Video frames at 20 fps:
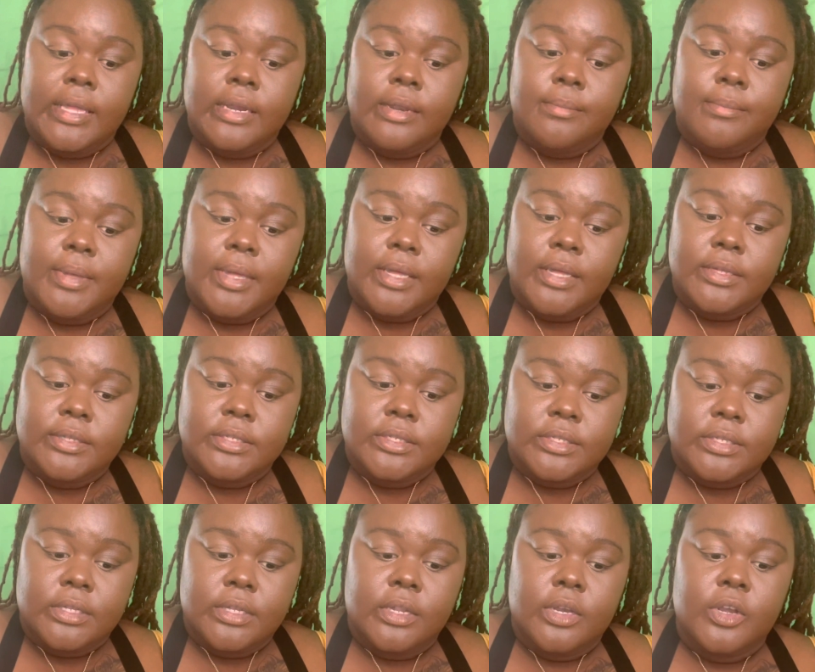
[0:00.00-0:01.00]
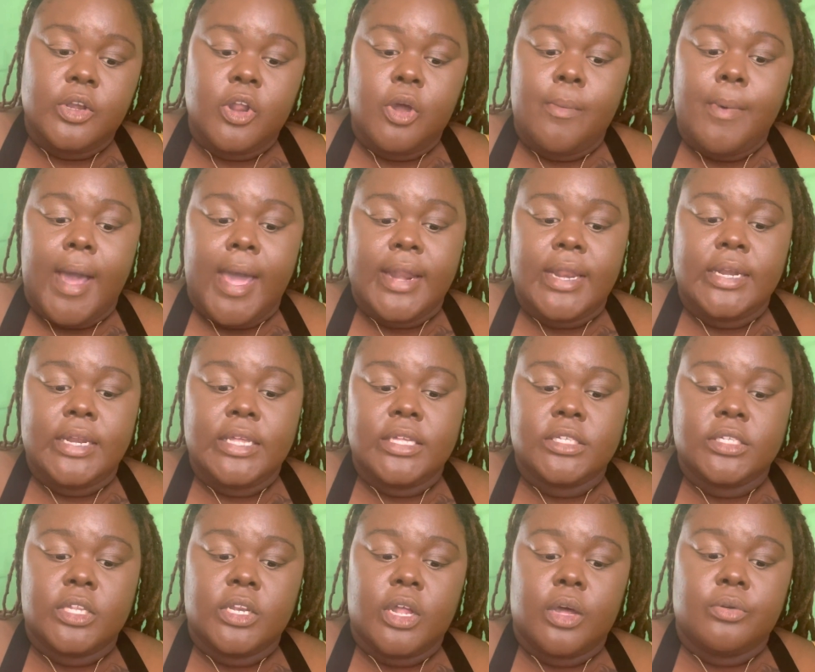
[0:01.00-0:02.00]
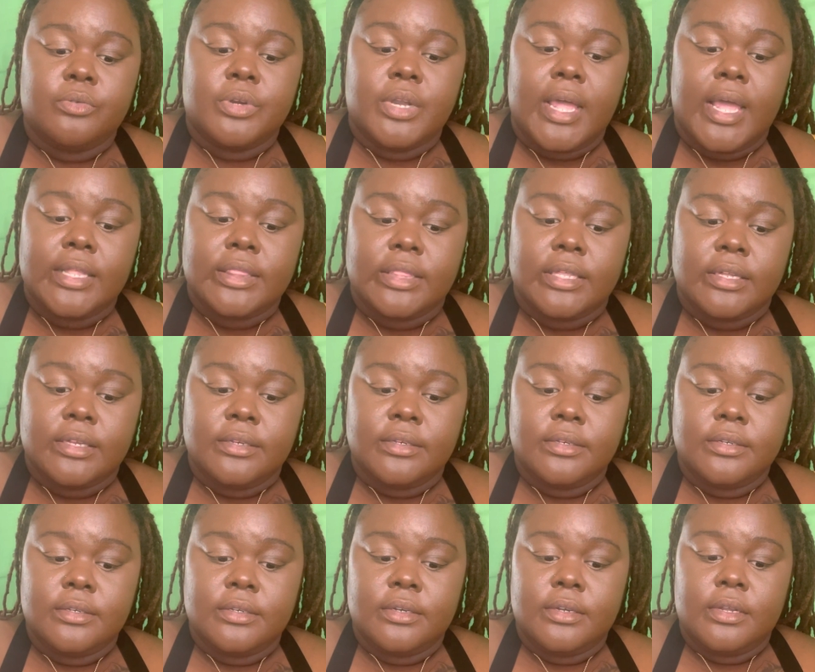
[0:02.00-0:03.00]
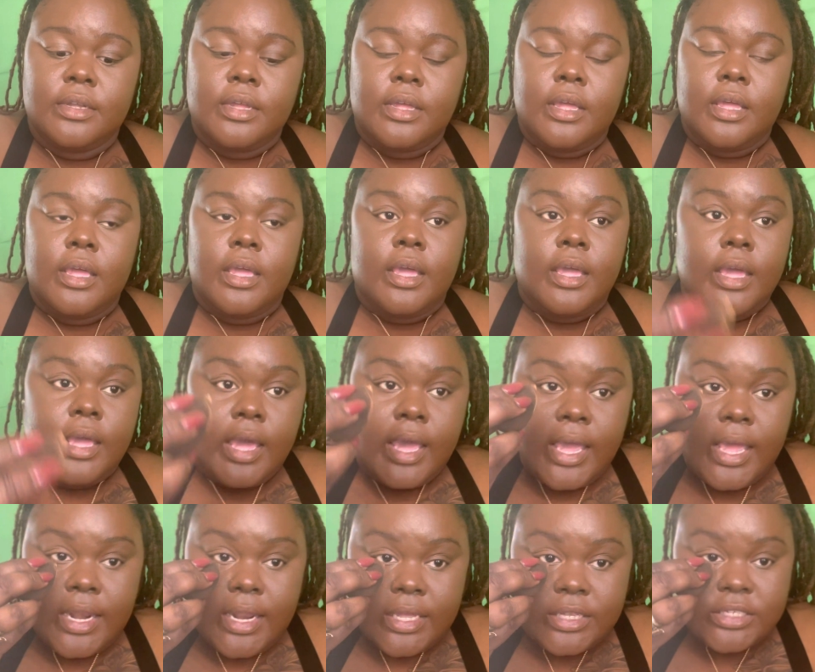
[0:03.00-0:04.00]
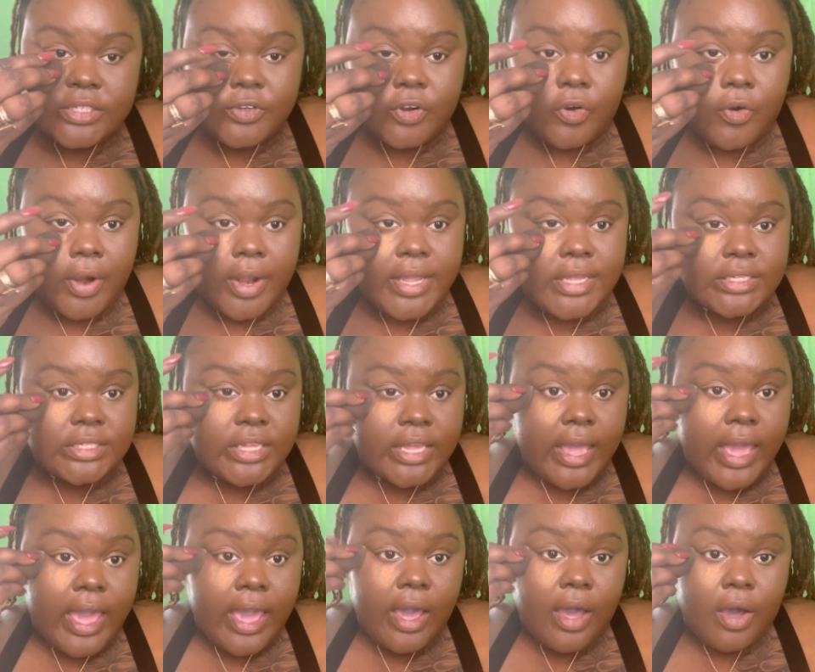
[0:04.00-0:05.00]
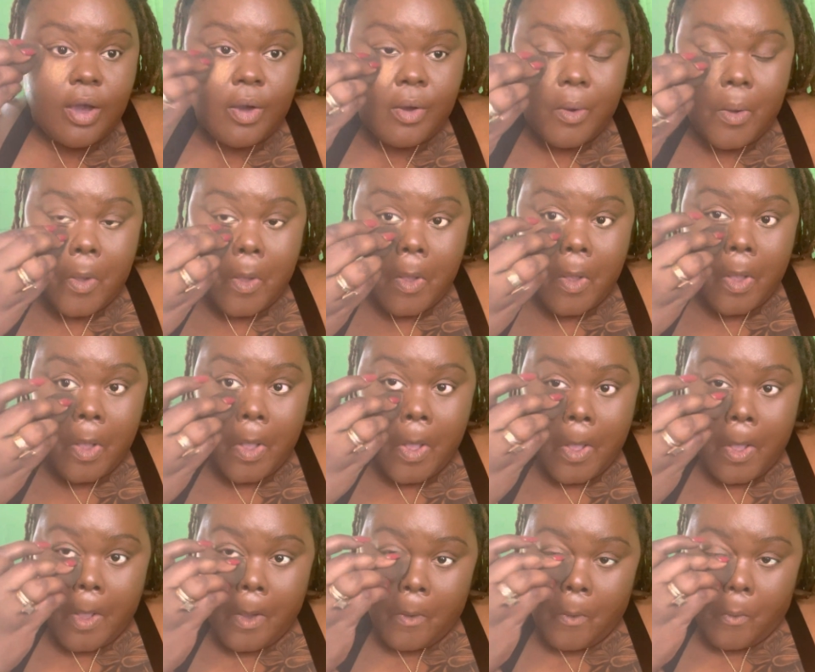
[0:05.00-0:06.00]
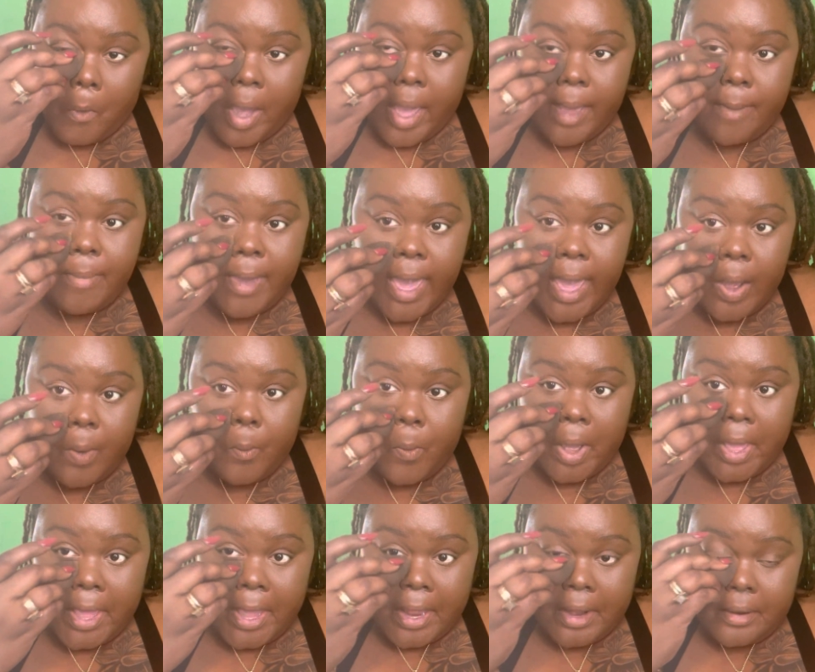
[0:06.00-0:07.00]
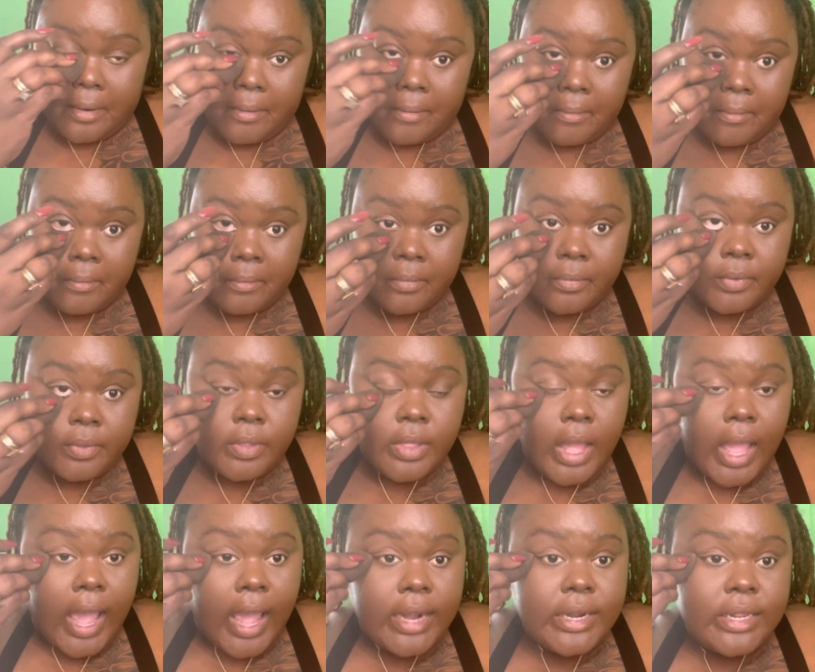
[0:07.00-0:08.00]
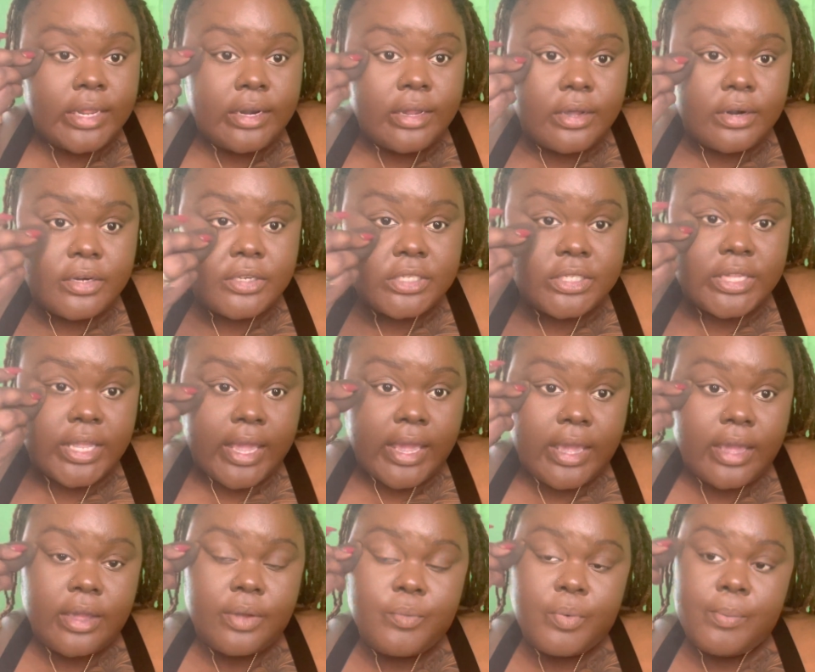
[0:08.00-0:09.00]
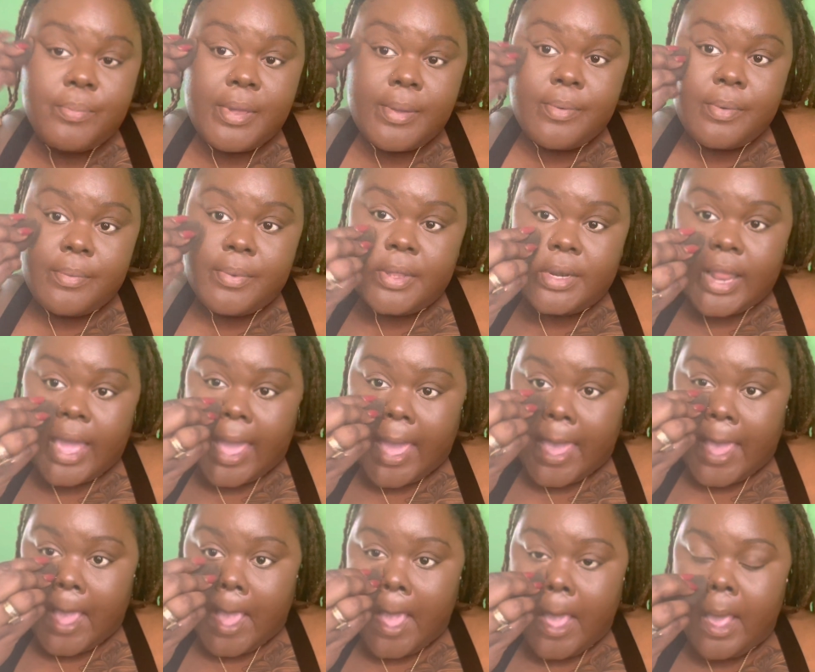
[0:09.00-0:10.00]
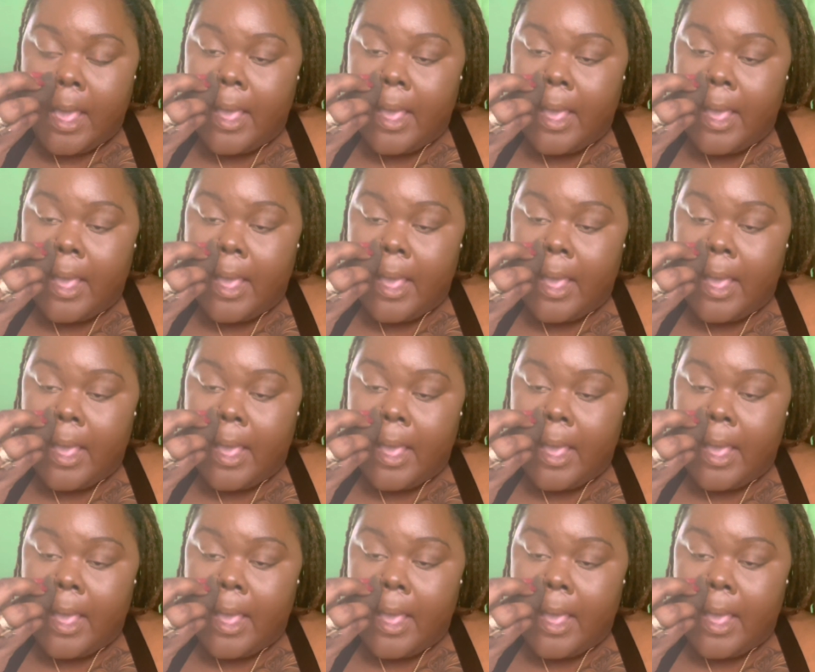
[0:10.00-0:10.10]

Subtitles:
in the mix. Nobody needs to know nothing. And it's crazy how way back when I didn't understand when people be like,